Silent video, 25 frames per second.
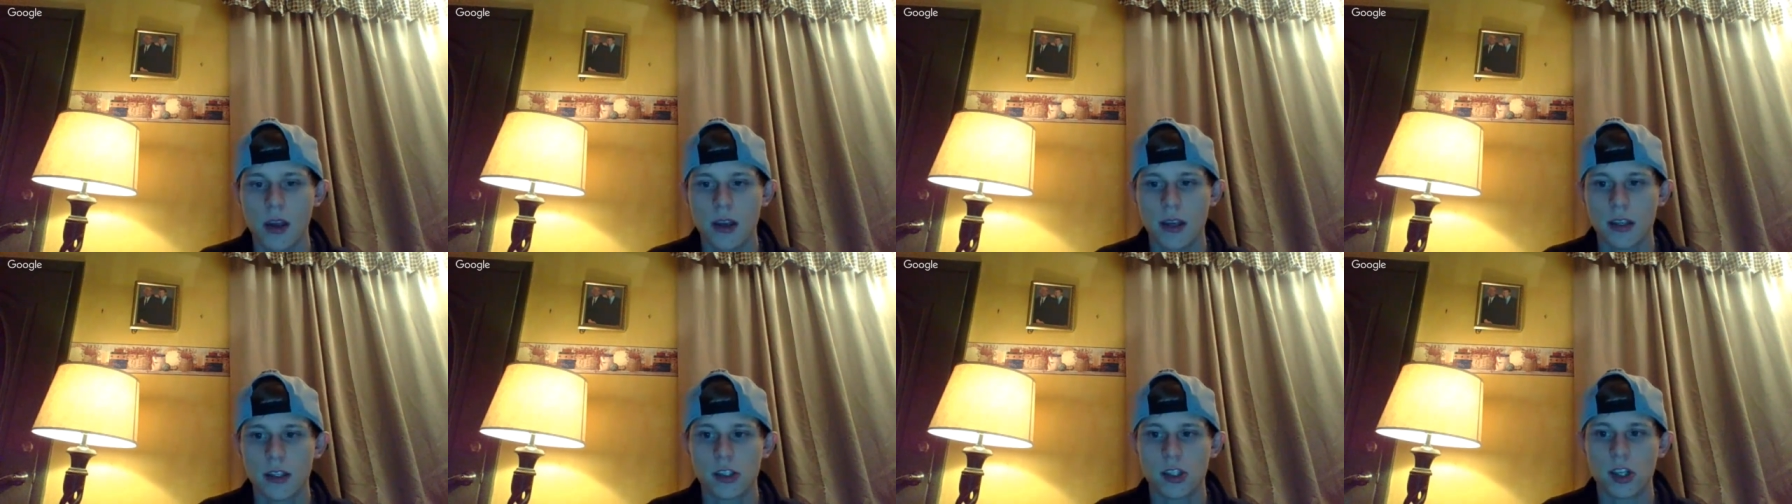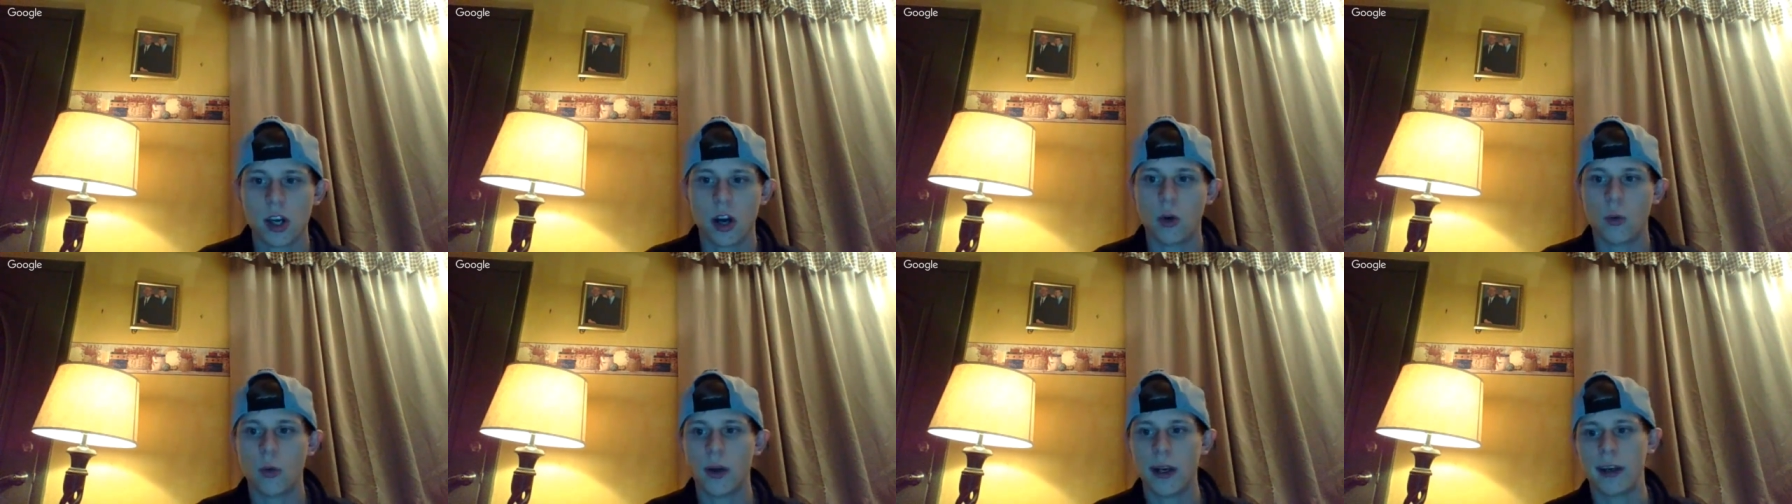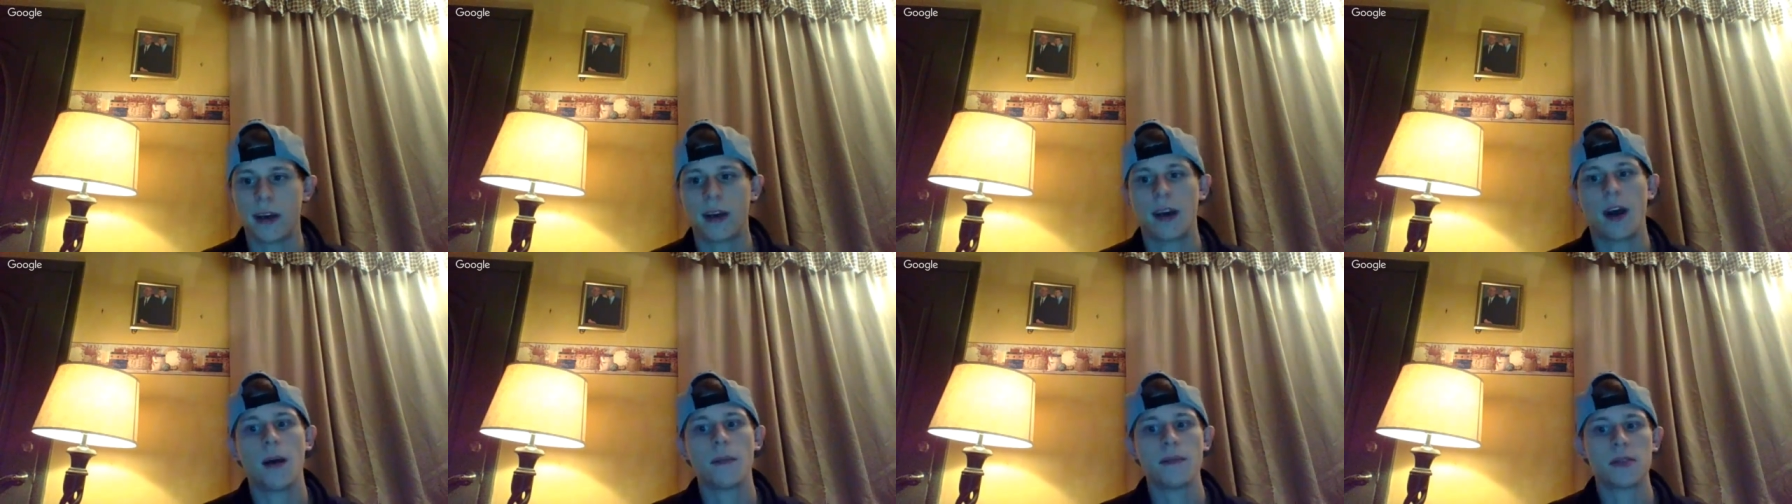So when it
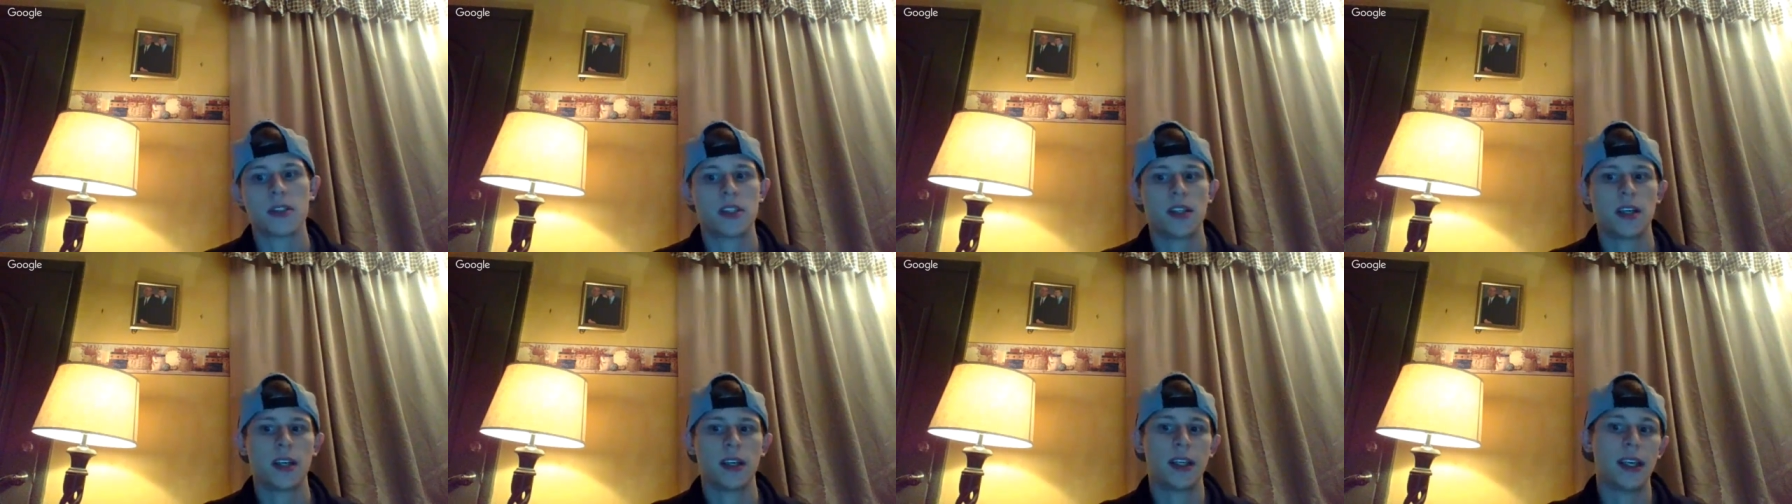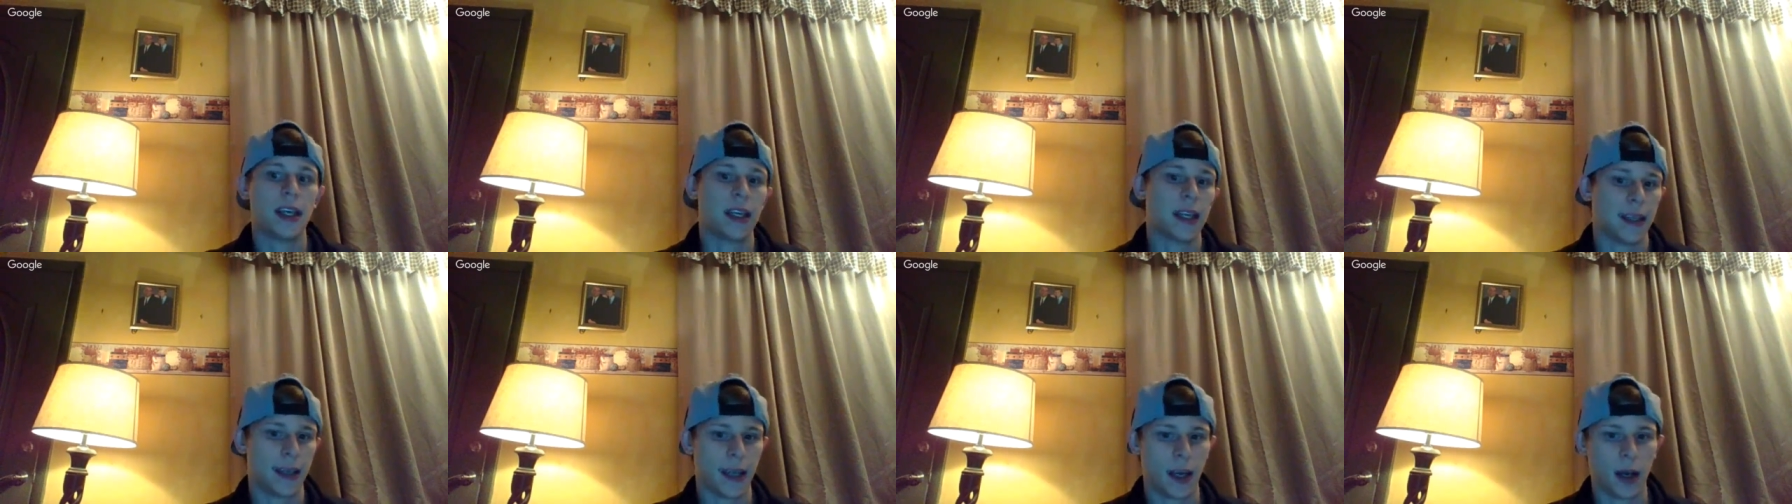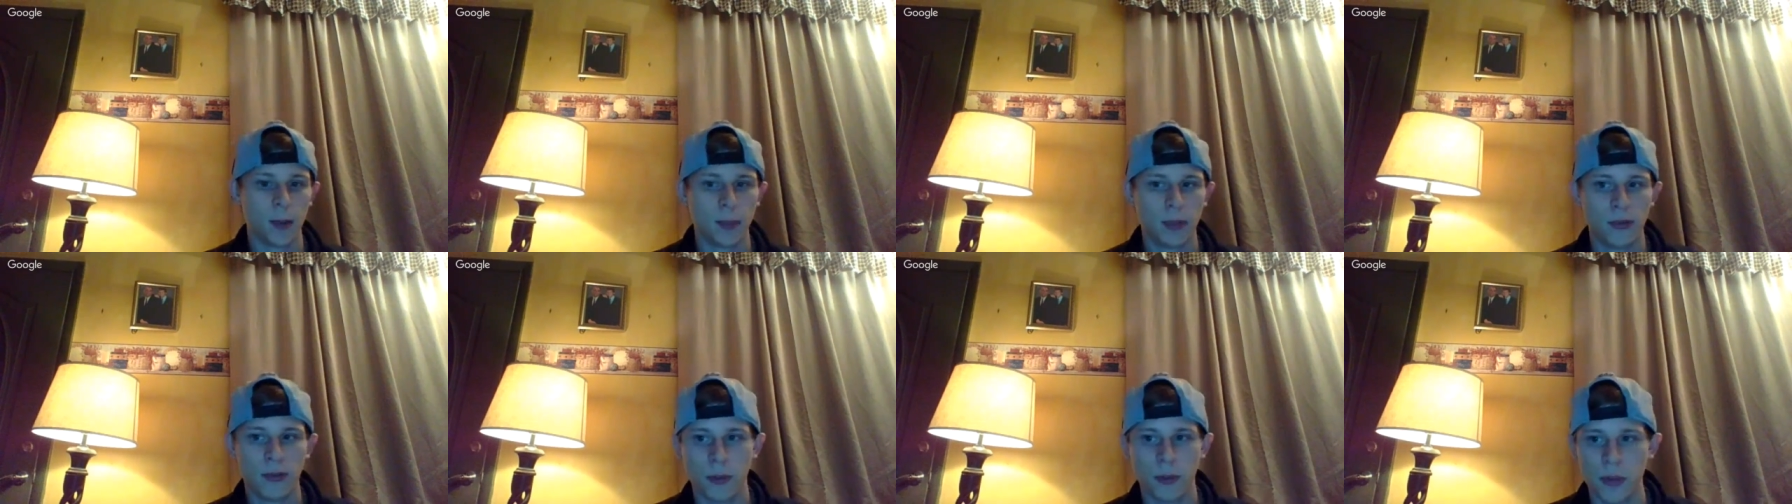comes to getting
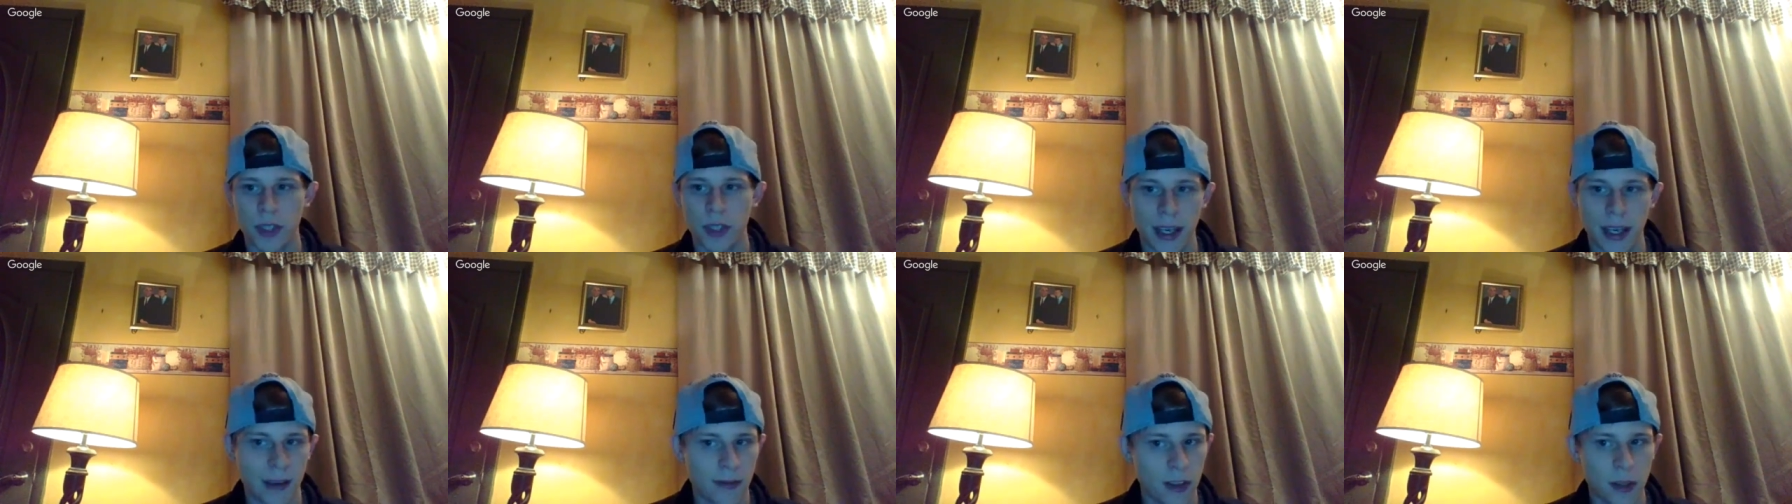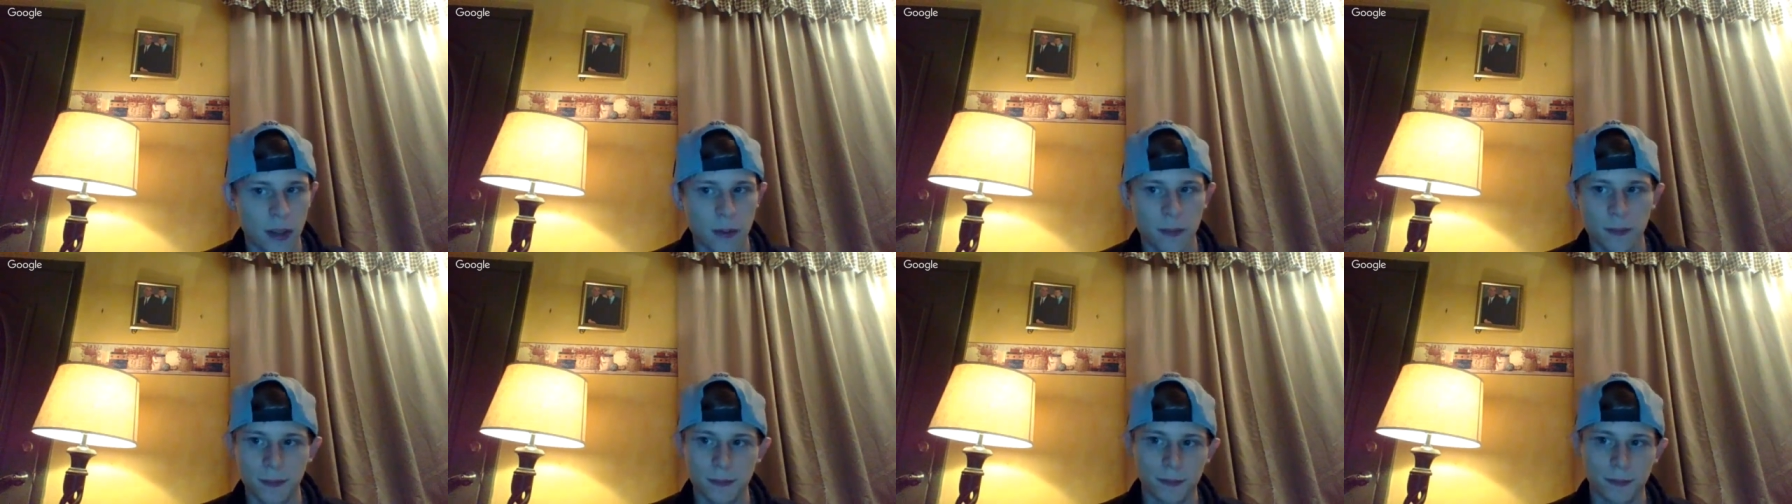help from David,